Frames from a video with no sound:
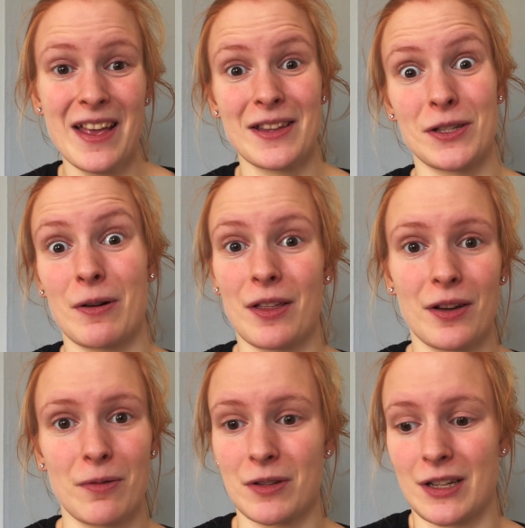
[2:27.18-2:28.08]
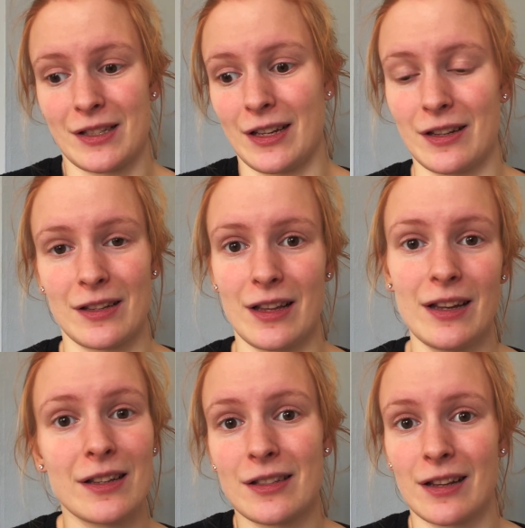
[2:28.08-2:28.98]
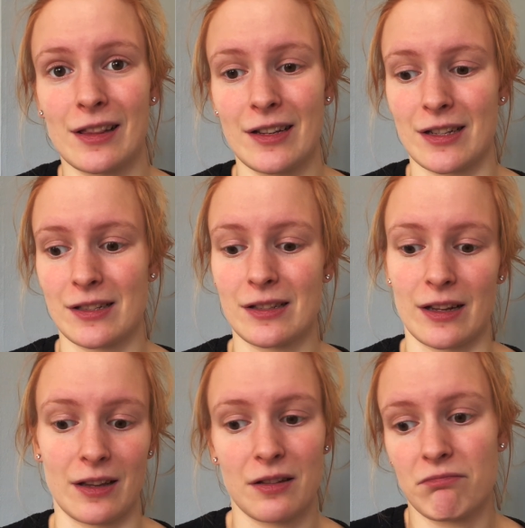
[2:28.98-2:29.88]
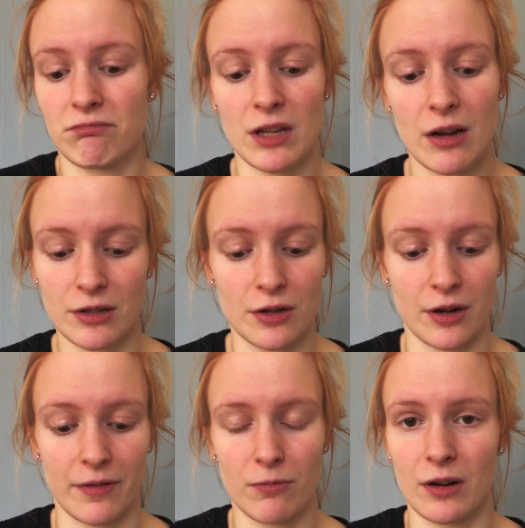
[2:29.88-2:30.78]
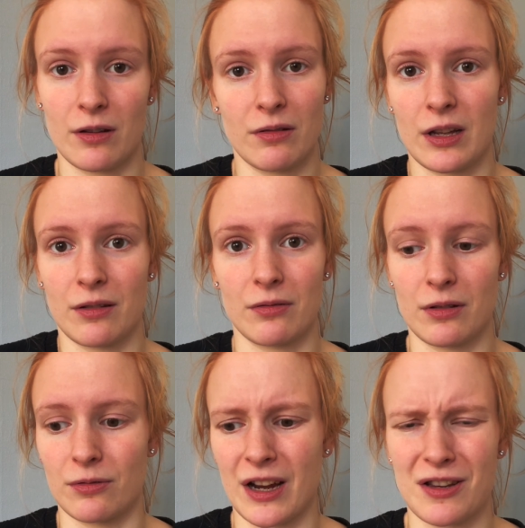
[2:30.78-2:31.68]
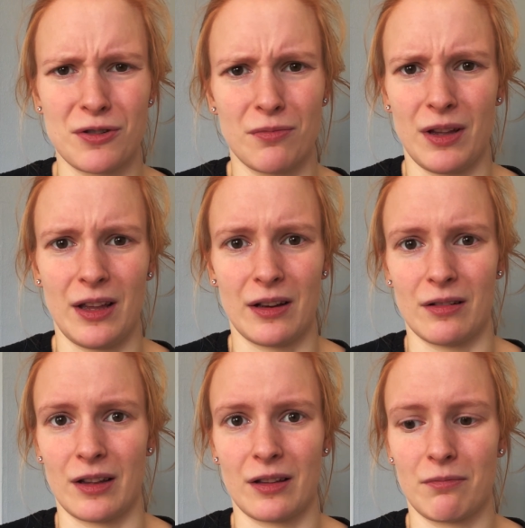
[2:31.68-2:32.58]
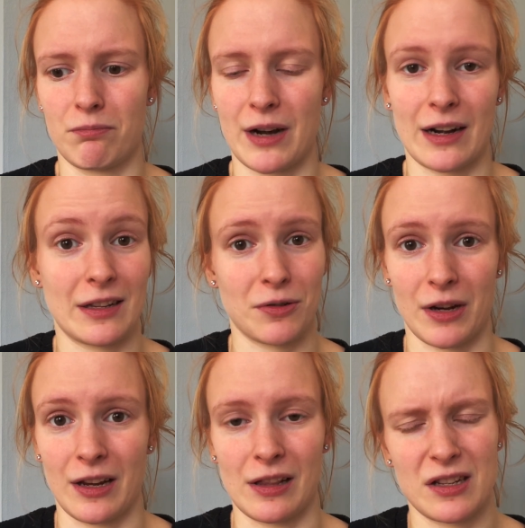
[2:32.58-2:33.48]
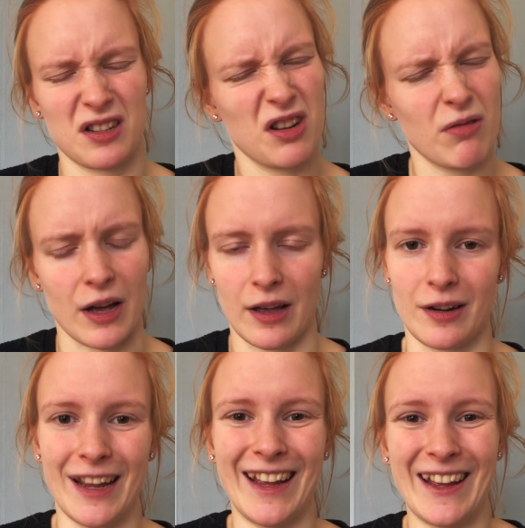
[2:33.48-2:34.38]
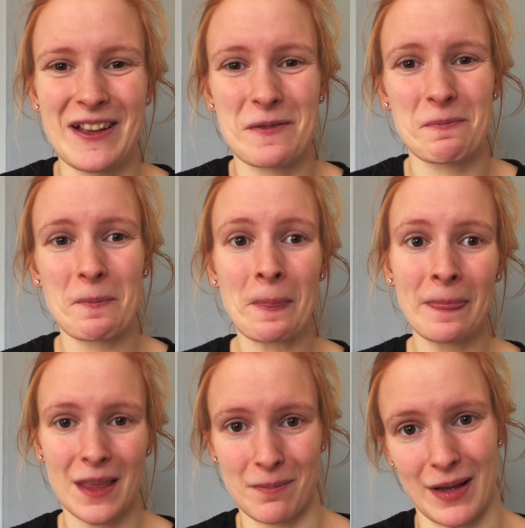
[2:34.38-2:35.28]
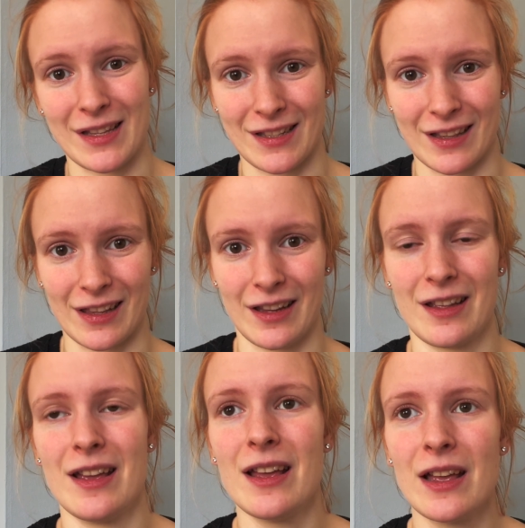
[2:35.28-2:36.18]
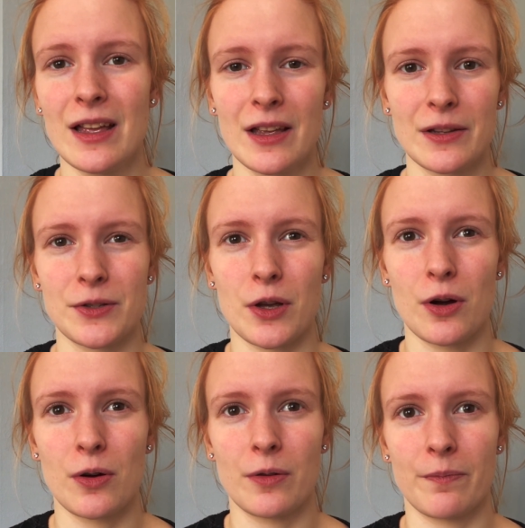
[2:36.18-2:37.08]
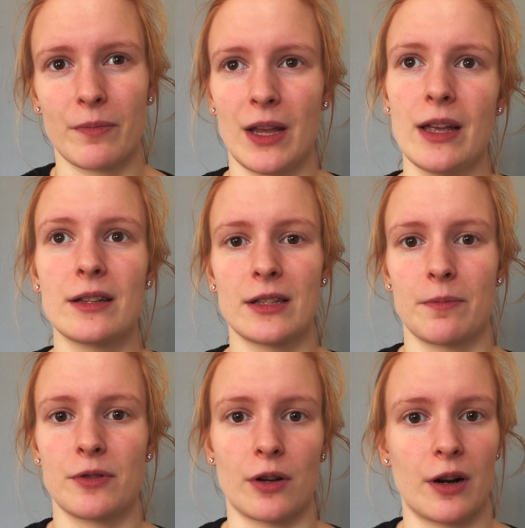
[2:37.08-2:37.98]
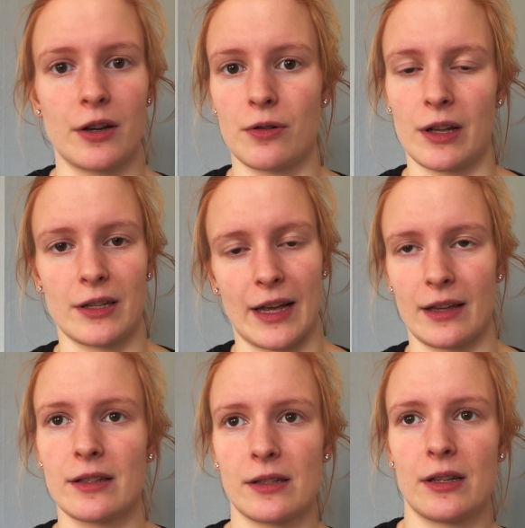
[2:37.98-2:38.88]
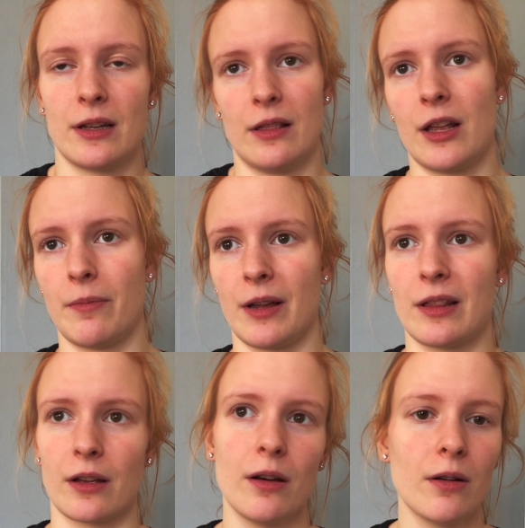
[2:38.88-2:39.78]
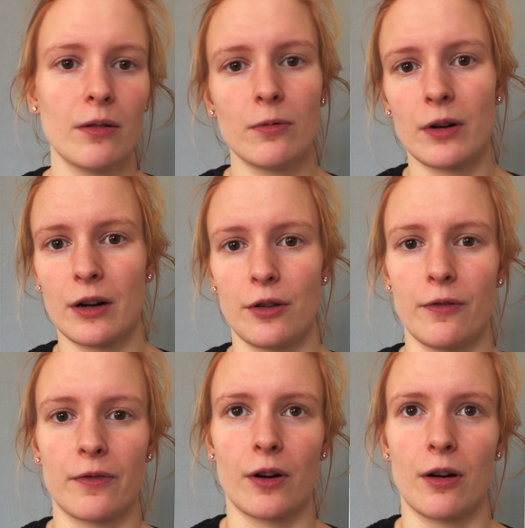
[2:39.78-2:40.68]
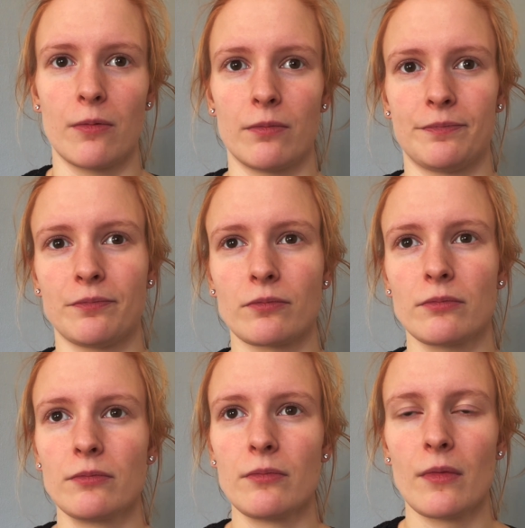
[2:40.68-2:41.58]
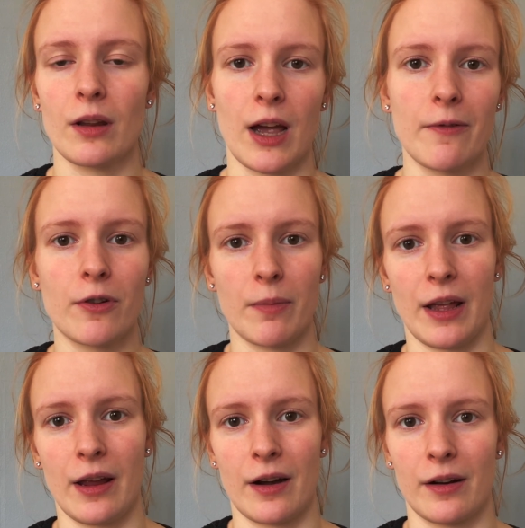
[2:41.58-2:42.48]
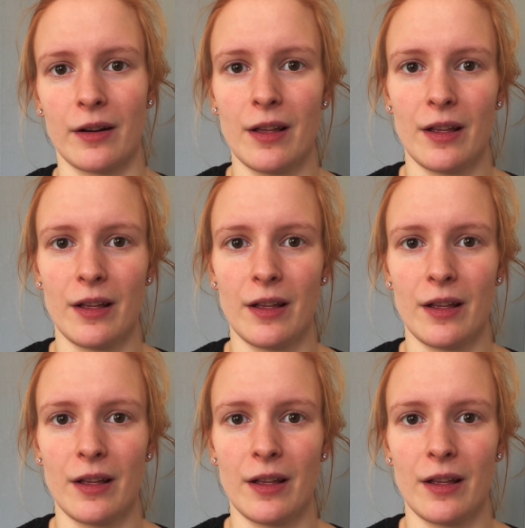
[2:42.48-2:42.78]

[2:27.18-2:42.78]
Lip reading: So I thought it was just innocently just like, yeah, sure, if you want to like write to me and like practice your English, go ahead. Basically. So he ends up starting to like text a little bit like, oh, where are you from? I'm from here.